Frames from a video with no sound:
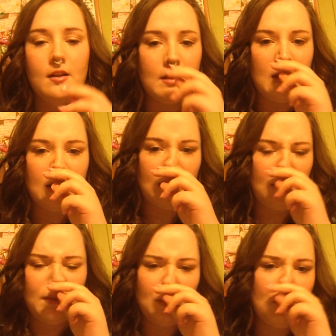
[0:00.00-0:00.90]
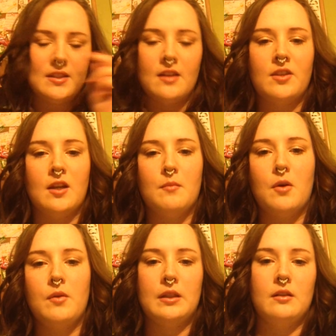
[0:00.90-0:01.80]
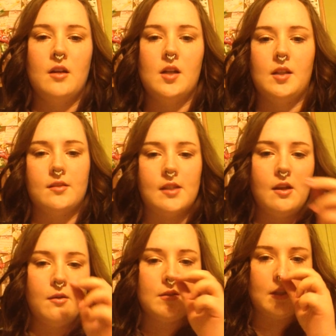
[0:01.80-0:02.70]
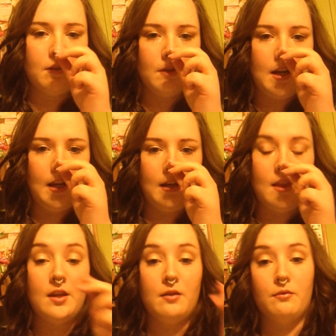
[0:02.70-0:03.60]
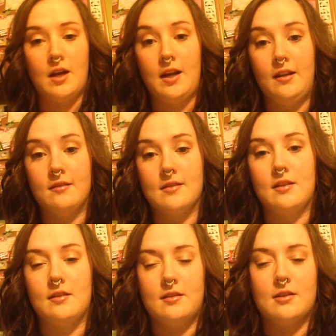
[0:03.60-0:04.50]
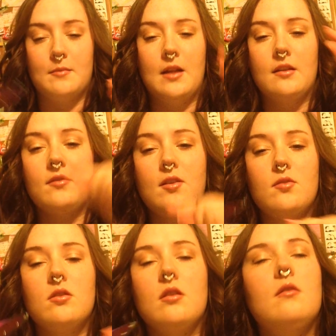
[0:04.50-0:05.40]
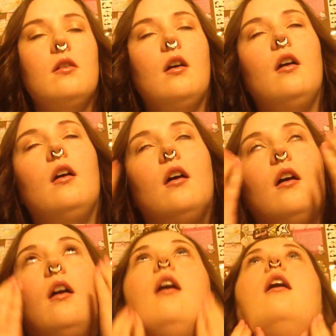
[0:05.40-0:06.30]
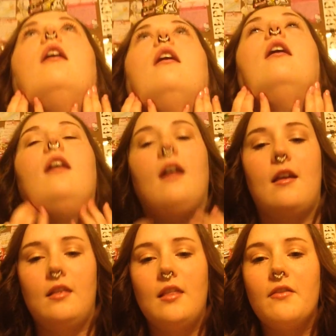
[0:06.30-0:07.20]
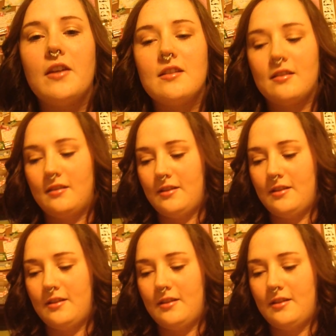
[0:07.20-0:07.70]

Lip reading: Like, if someone's out there mowing their lawn because they know it's going to rain, and then it rains, like, the smell of those two, I love it.